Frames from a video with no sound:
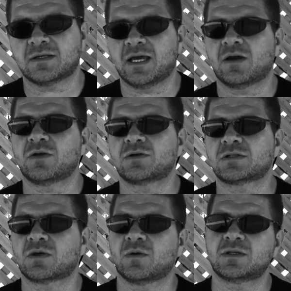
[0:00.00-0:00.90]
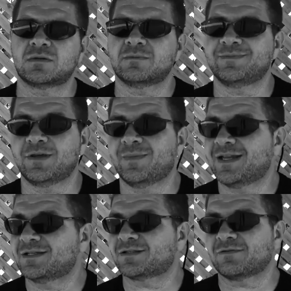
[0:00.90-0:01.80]
So now you
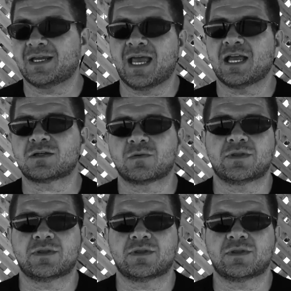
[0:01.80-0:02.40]
may just rehash